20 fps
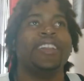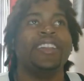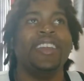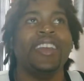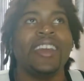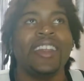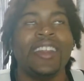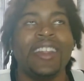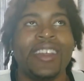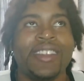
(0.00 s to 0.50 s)

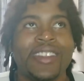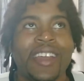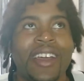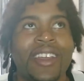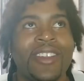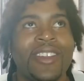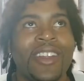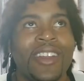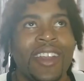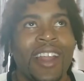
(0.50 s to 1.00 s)
did this, or
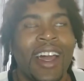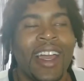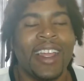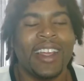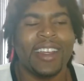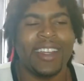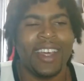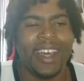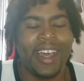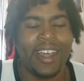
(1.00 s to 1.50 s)
you look
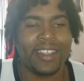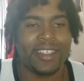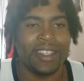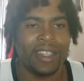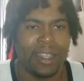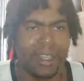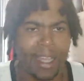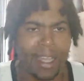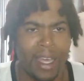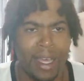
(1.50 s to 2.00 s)
like that
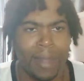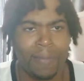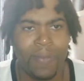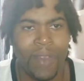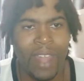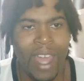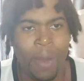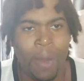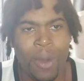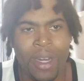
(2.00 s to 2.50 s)
and that."
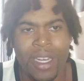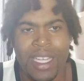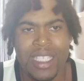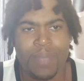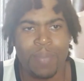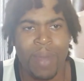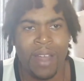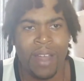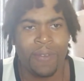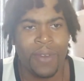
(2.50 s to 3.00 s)
I wouldn't
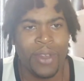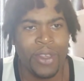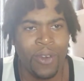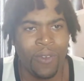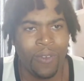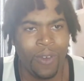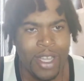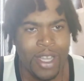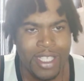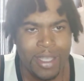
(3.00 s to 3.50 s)
expect for your
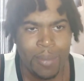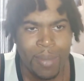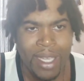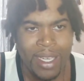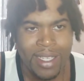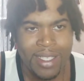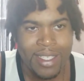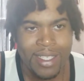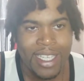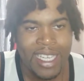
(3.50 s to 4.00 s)
voice to be
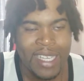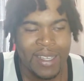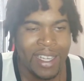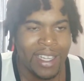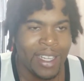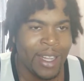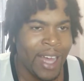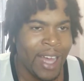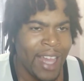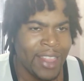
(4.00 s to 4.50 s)
this deep.
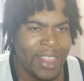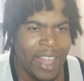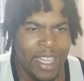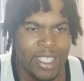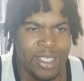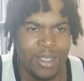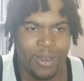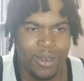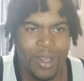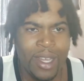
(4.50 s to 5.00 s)
I
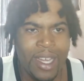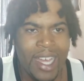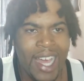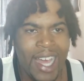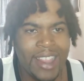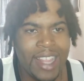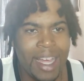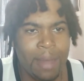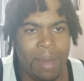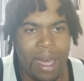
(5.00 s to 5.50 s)

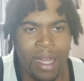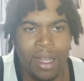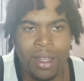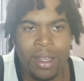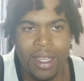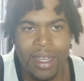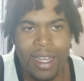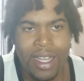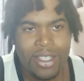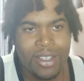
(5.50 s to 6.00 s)
thought by
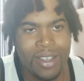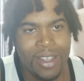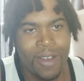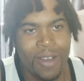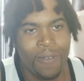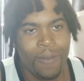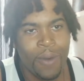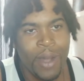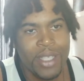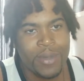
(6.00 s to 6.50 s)
looking at you, your
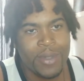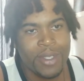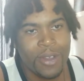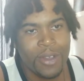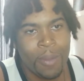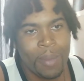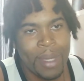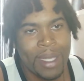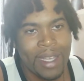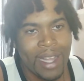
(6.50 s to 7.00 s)
voice was gonna
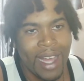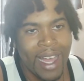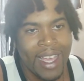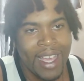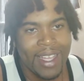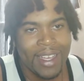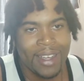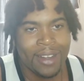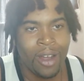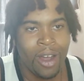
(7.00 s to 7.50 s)
be
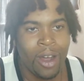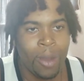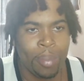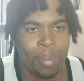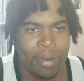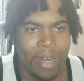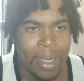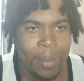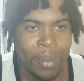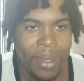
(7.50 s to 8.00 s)
light and all
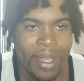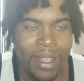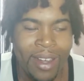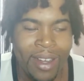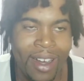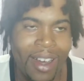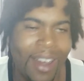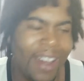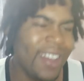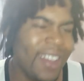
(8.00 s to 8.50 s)
preppy,
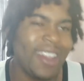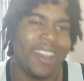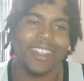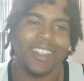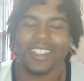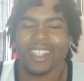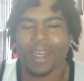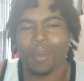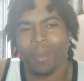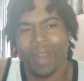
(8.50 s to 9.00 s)
or
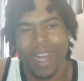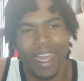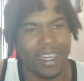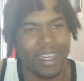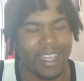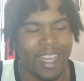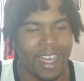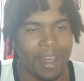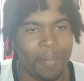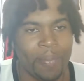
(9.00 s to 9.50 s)
something like
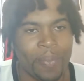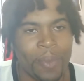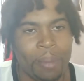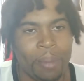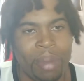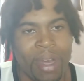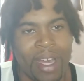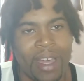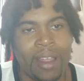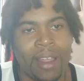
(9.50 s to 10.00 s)
that.
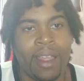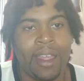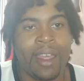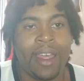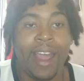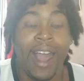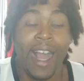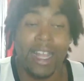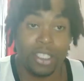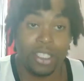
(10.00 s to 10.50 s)
But
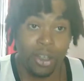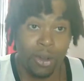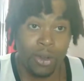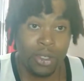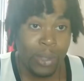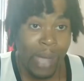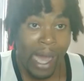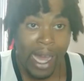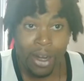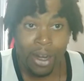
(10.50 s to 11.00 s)
I told
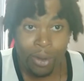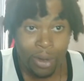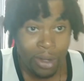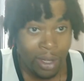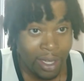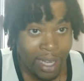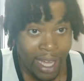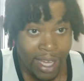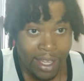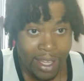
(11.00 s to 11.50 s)
you, I don't look
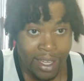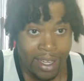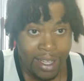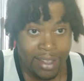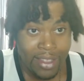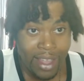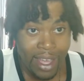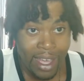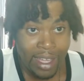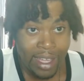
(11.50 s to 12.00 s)
like
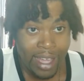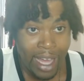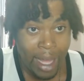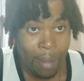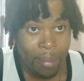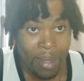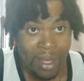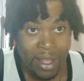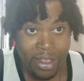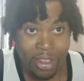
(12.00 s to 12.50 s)
anything I've
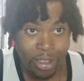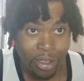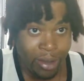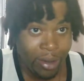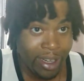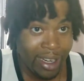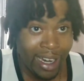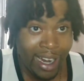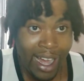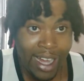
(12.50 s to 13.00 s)
been through,
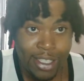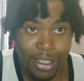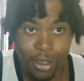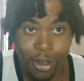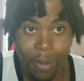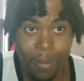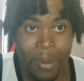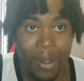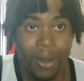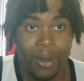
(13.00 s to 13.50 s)
and a lot of
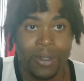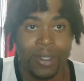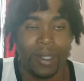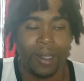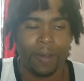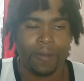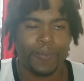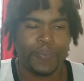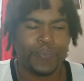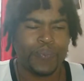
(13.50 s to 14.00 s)
Scorpios
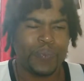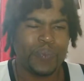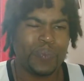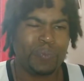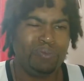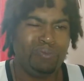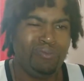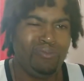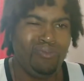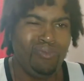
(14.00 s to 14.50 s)

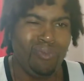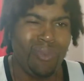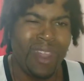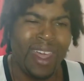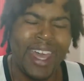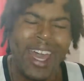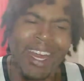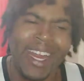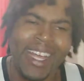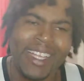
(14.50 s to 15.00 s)

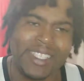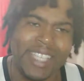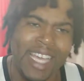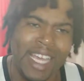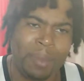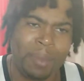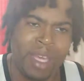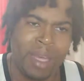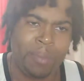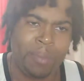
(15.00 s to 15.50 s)
have that same